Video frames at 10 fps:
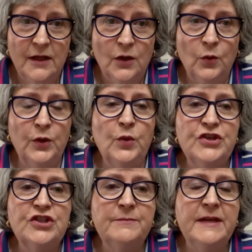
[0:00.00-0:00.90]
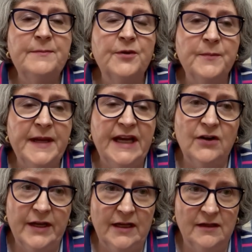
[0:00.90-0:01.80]
when we should be
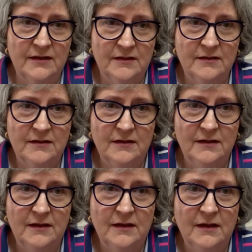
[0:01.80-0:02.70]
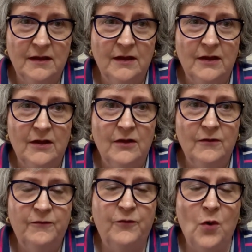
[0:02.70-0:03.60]
preparing
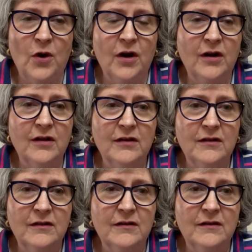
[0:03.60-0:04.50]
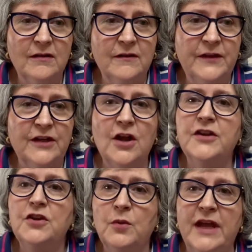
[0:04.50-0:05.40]
for the
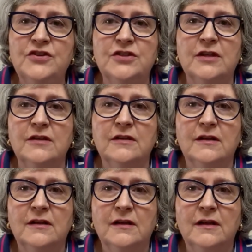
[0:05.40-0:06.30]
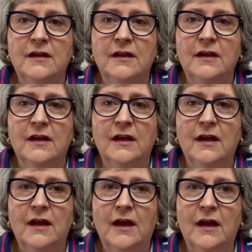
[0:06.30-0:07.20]
inauguration
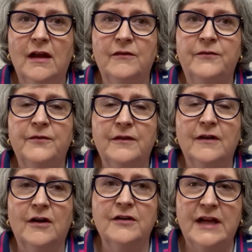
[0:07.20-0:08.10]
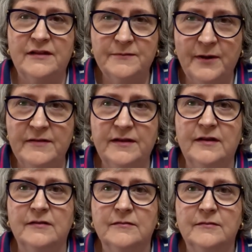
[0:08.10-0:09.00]
of our next president.